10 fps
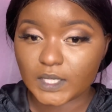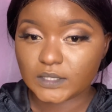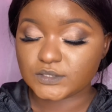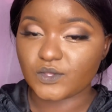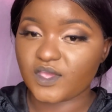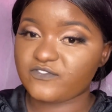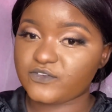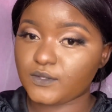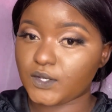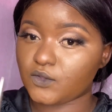So if you
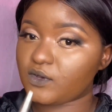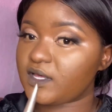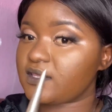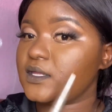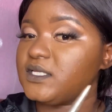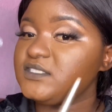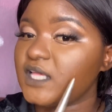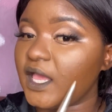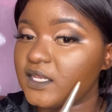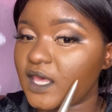look this
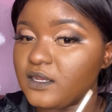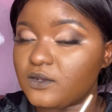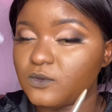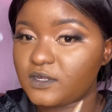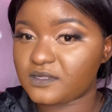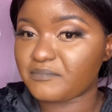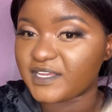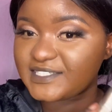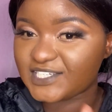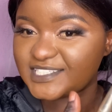side, my
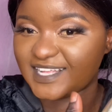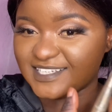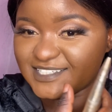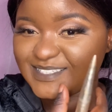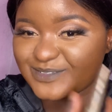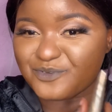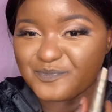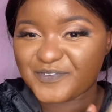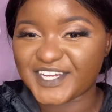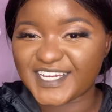cheeks are so
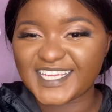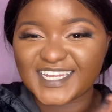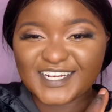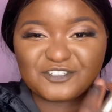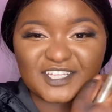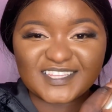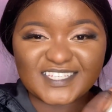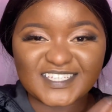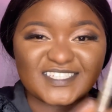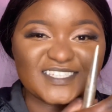big. Look at
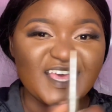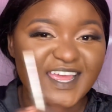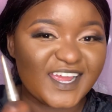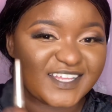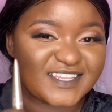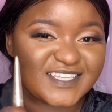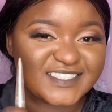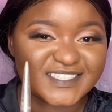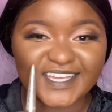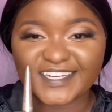this. And this
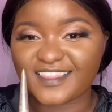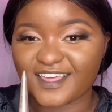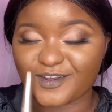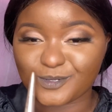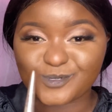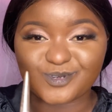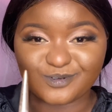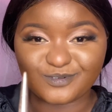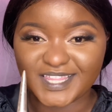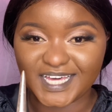side, they don't
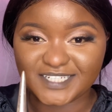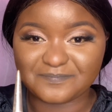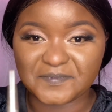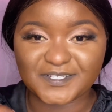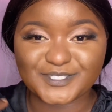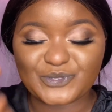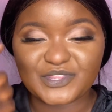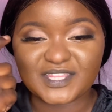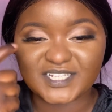look that big. So this